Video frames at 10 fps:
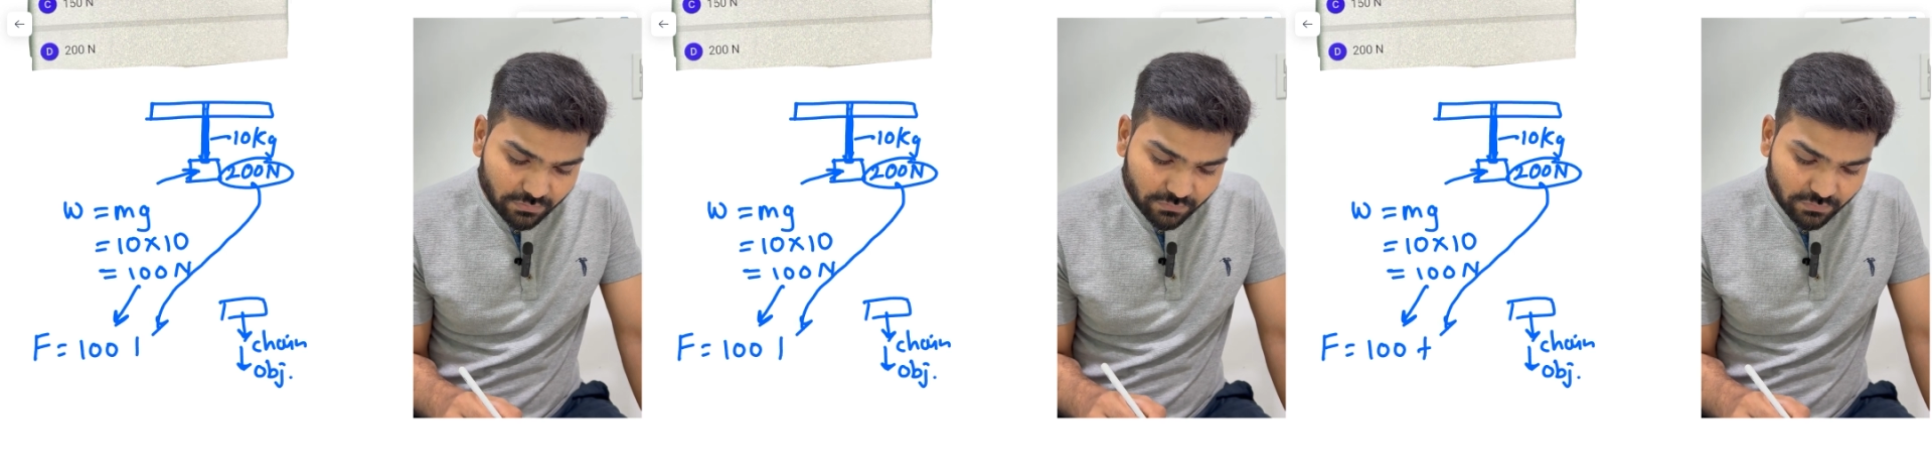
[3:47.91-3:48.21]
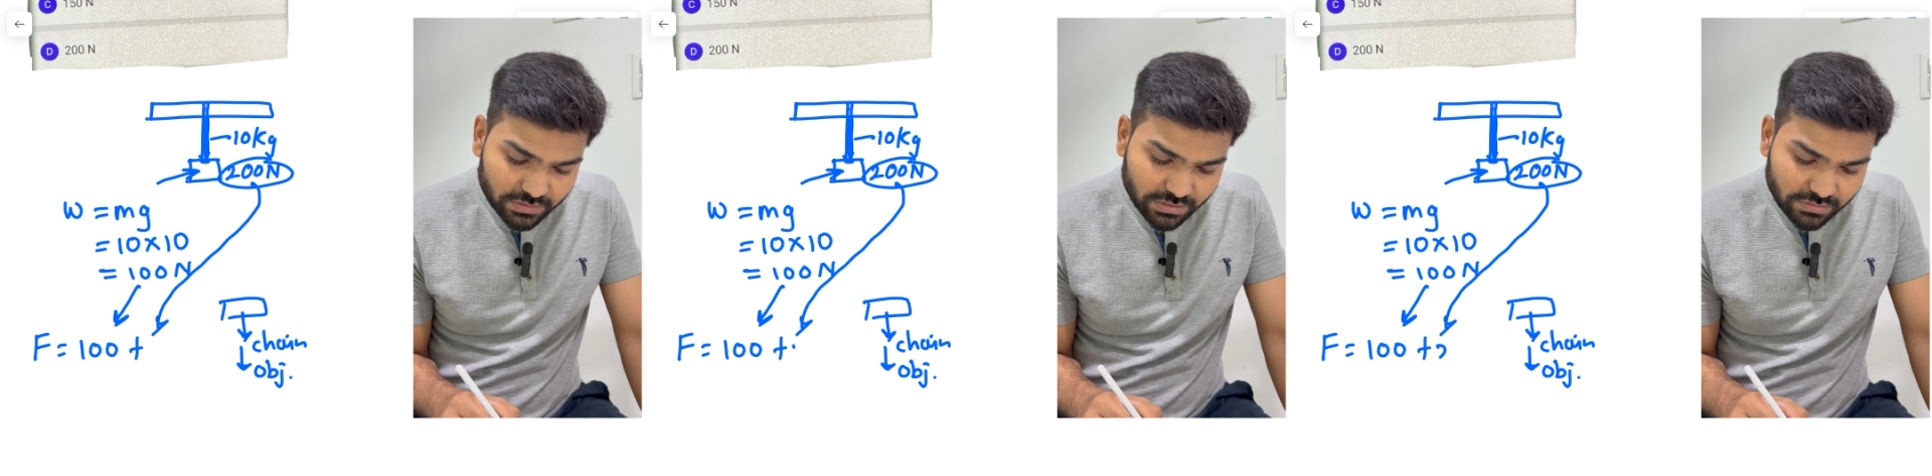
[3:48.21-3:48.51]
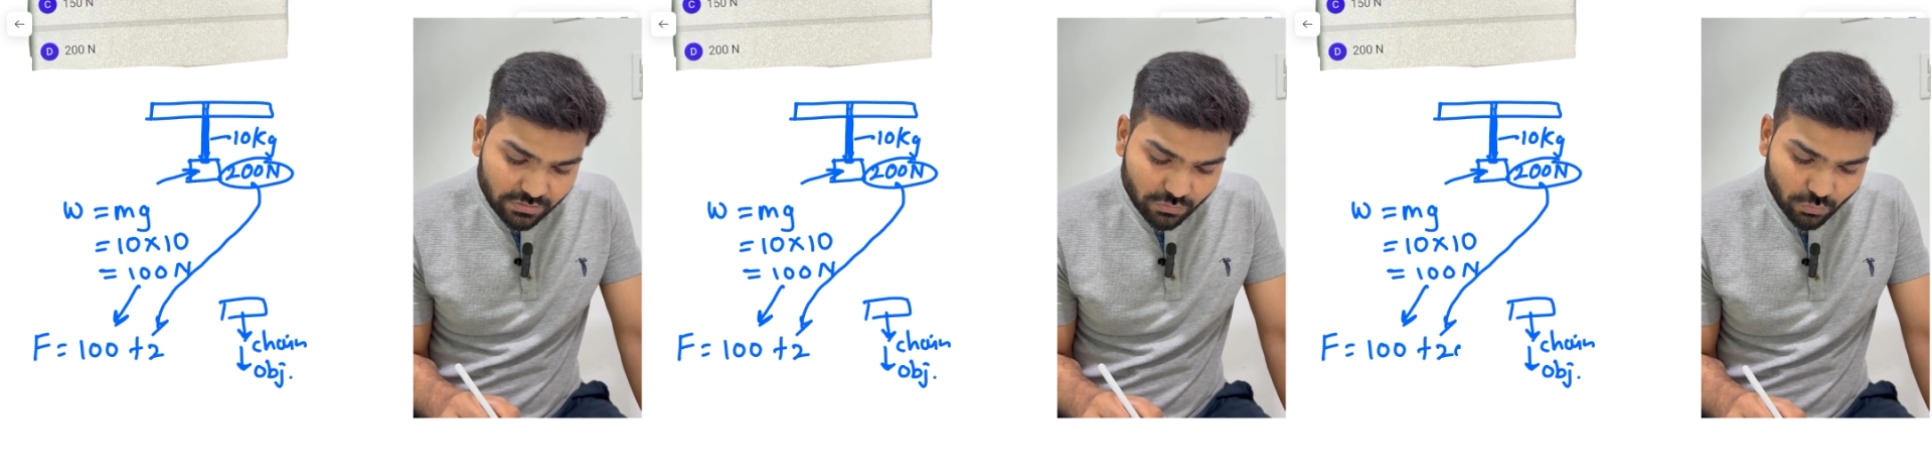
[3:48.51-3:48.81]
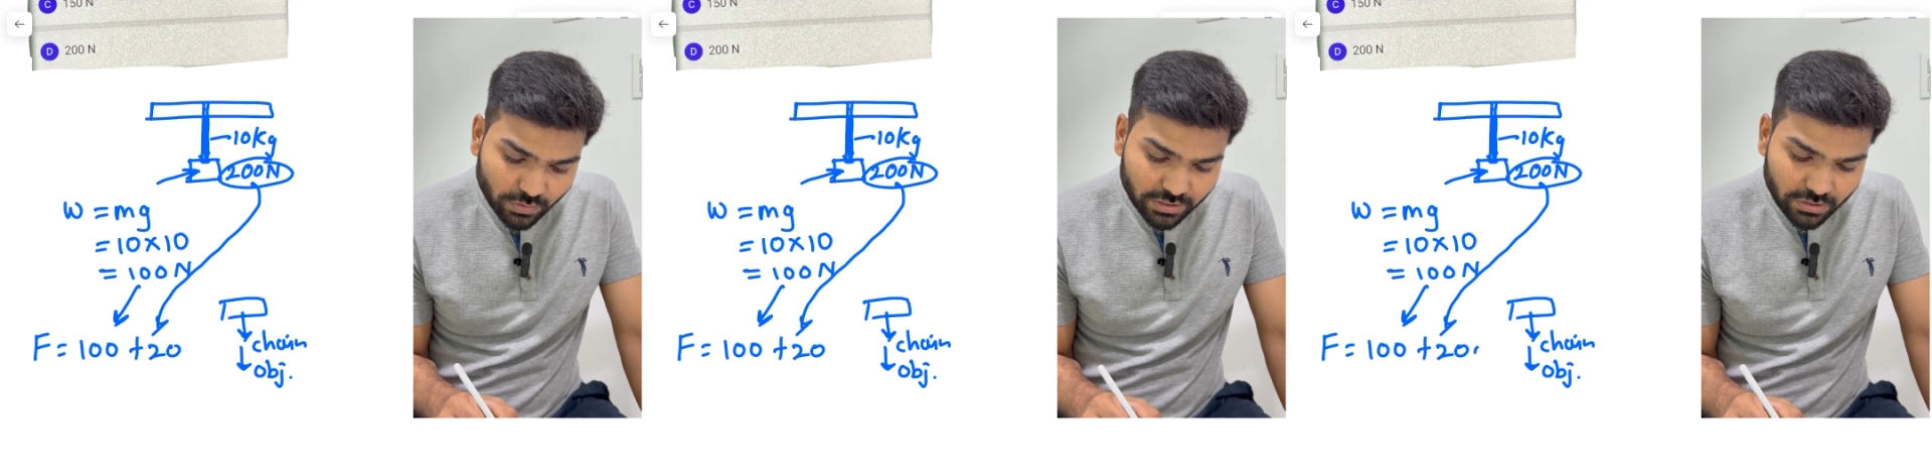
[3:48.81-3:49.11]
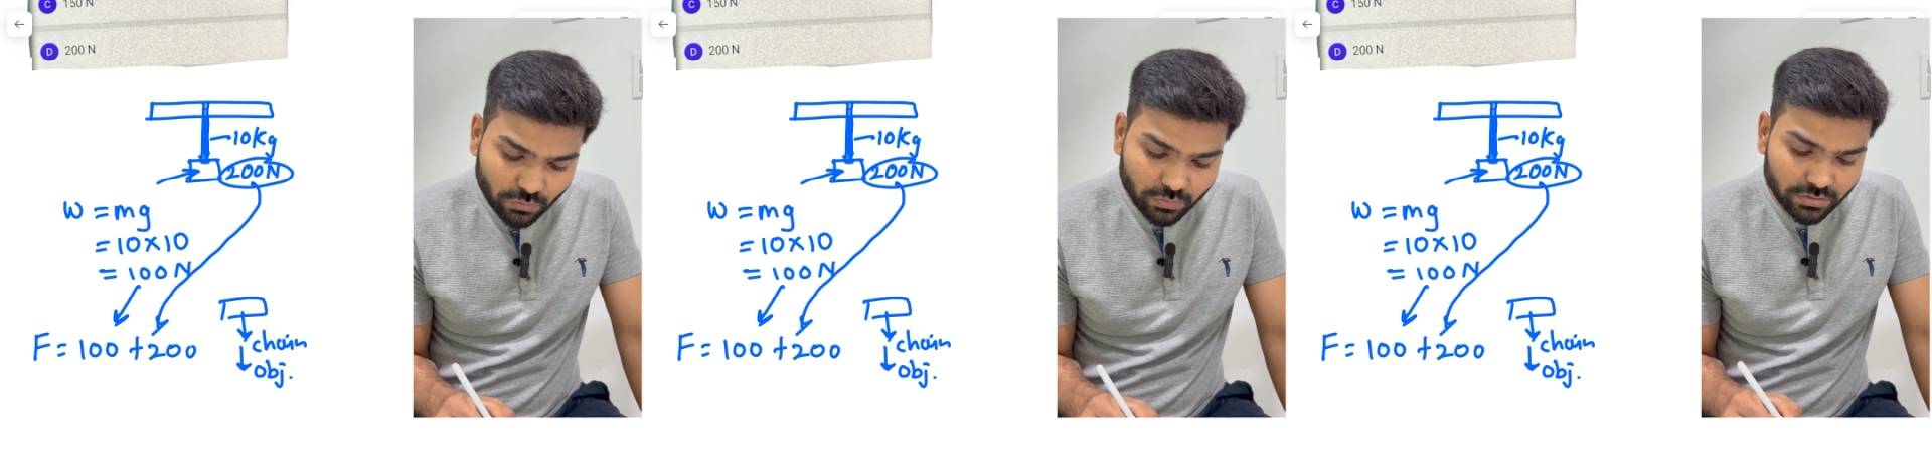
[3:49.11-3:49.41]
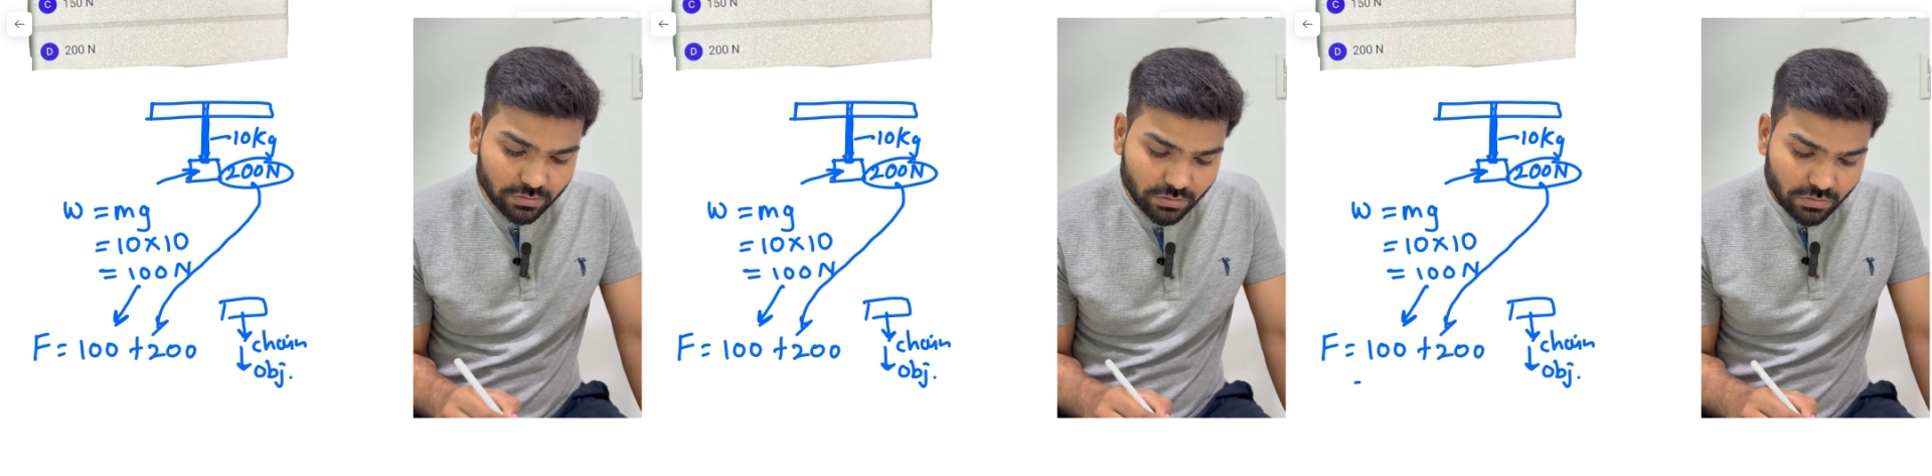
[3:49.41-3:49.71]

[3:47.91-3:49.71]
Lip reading: which is 200 Newton.